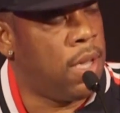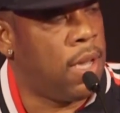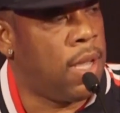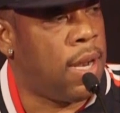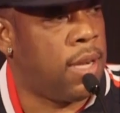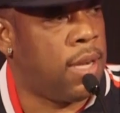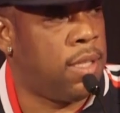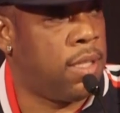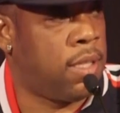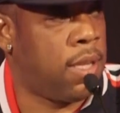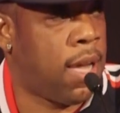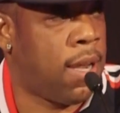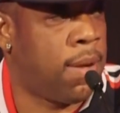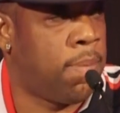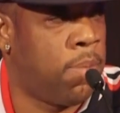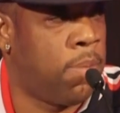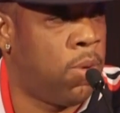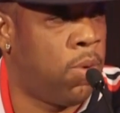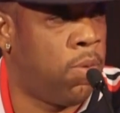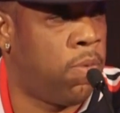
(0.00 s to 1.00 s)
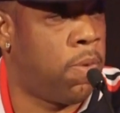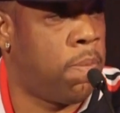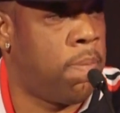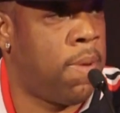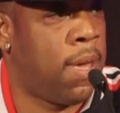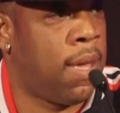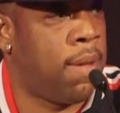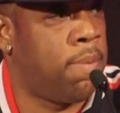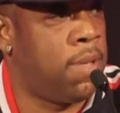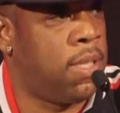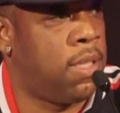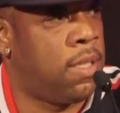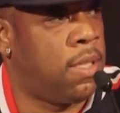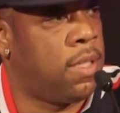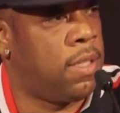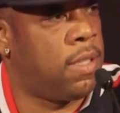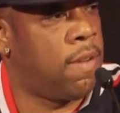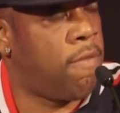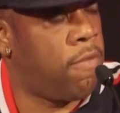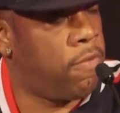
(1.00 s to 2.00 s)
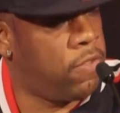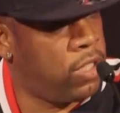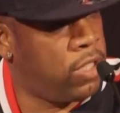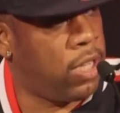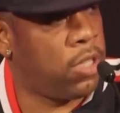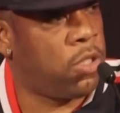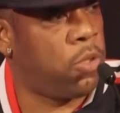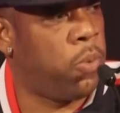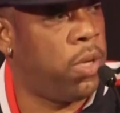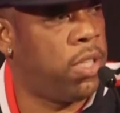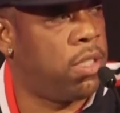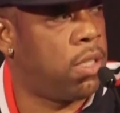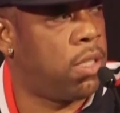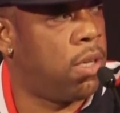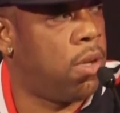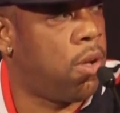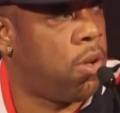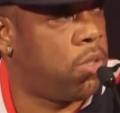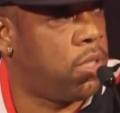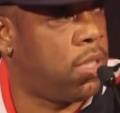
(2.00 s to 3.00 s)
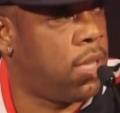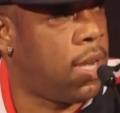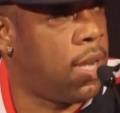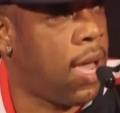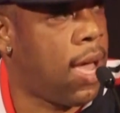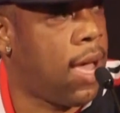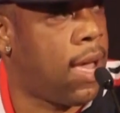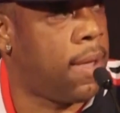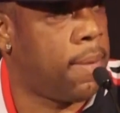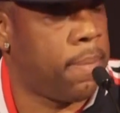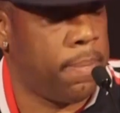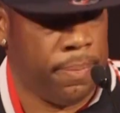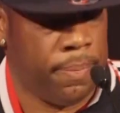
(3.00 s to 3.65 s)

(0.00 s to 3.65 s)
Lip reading: and I just had a beautiful baby 6 weeks ago, Sanai.